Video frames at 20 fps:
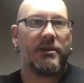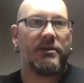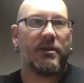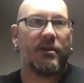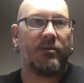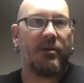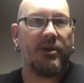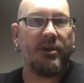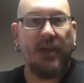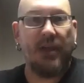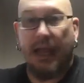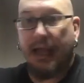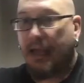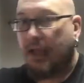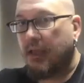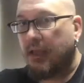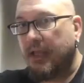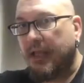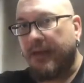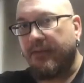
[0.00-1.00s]
So I
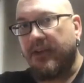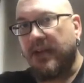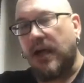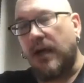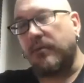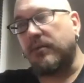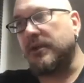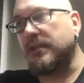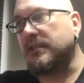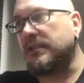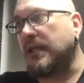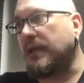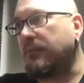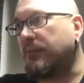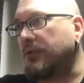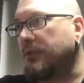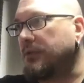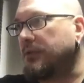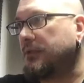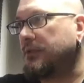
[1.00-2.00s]
only have a couple
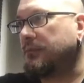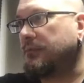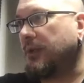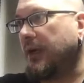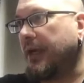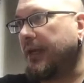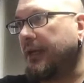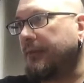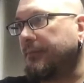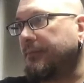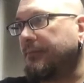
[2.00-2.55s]
examples, right?